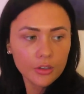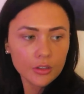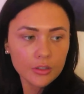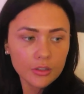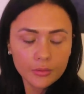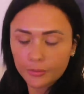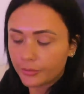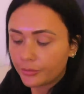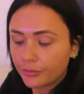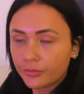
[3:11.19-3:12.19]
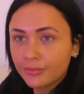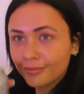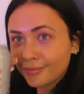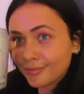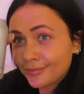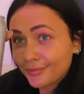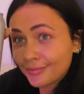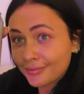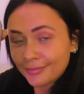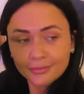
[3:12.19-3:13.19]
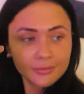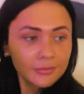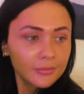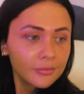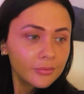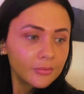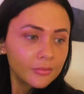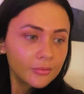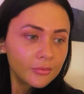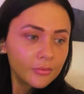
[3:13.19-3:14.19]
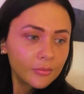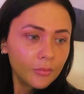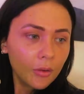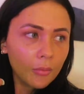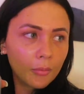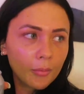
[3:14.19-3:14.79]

It is, but it just says chicken there, but it would be